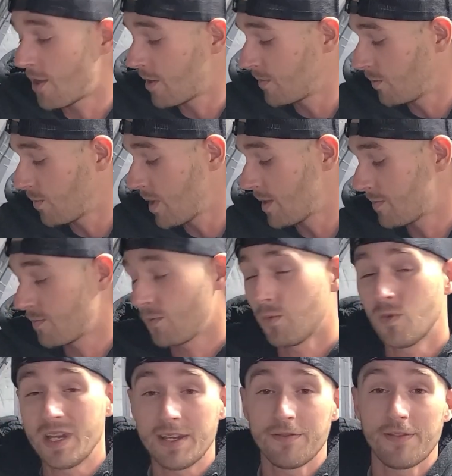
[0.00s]
on what
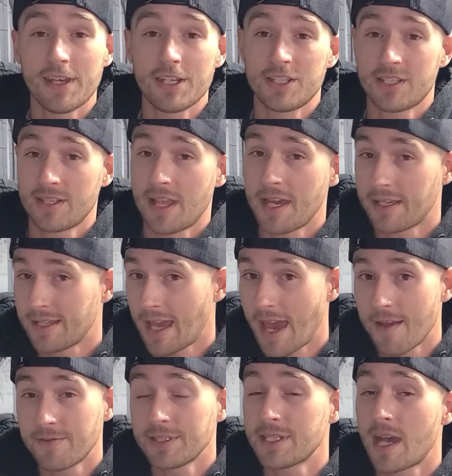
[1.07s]
we fish, like
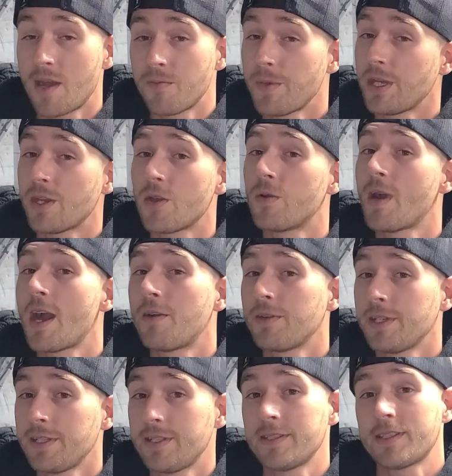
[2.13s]
every time we go out
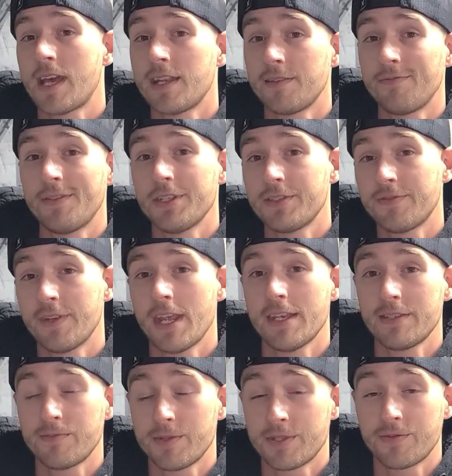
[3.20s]
and decide to fish
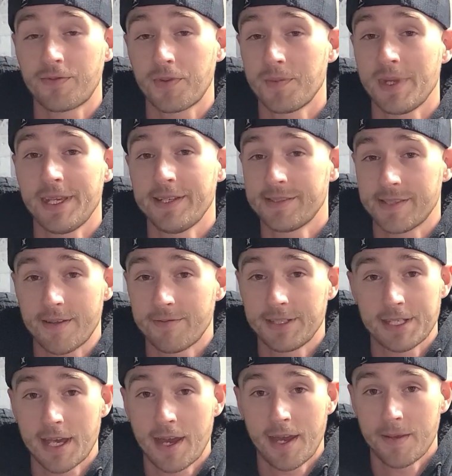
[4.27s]
finesse, which for me is every
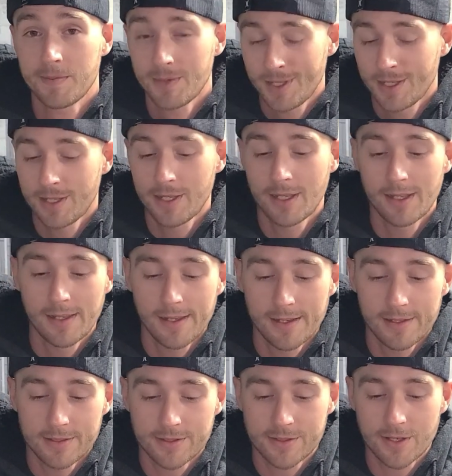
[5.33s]
time.
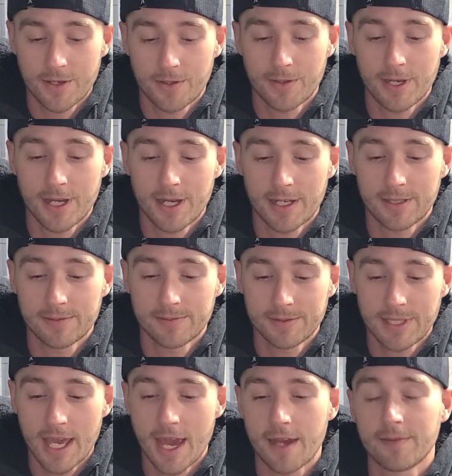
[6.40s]
So
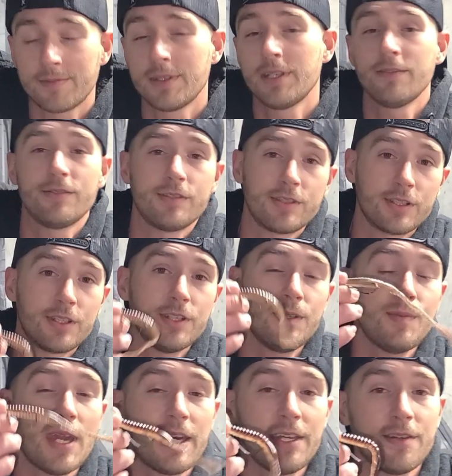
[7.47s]
yeah, it's
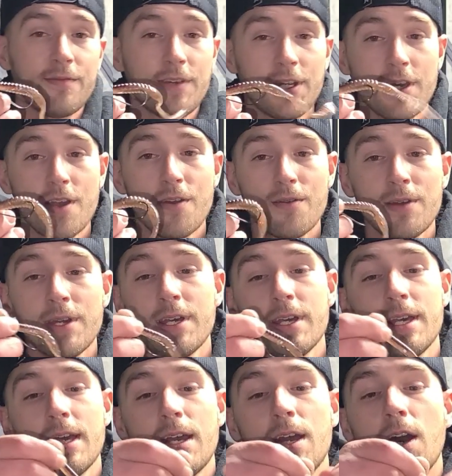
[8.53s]
good making a video.
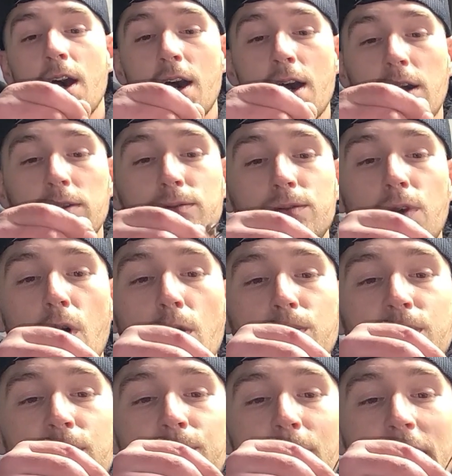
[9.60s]
Hope
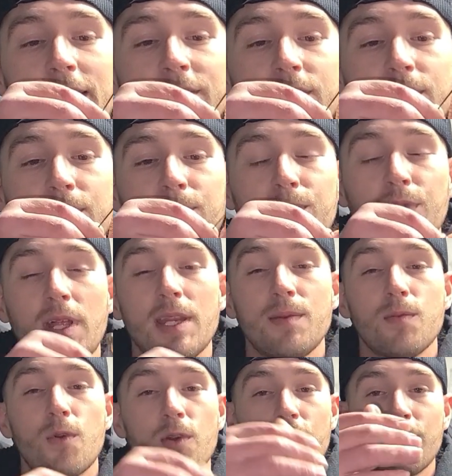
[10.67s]
to make plenty
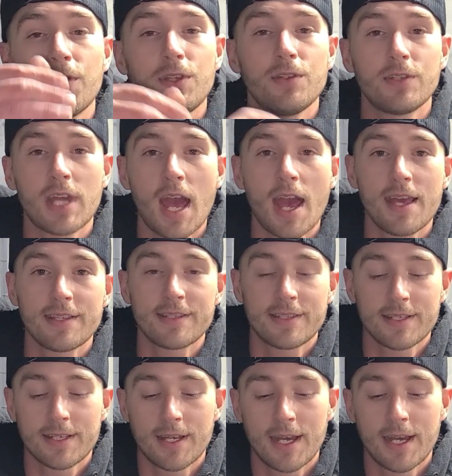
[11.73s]
more for you guys.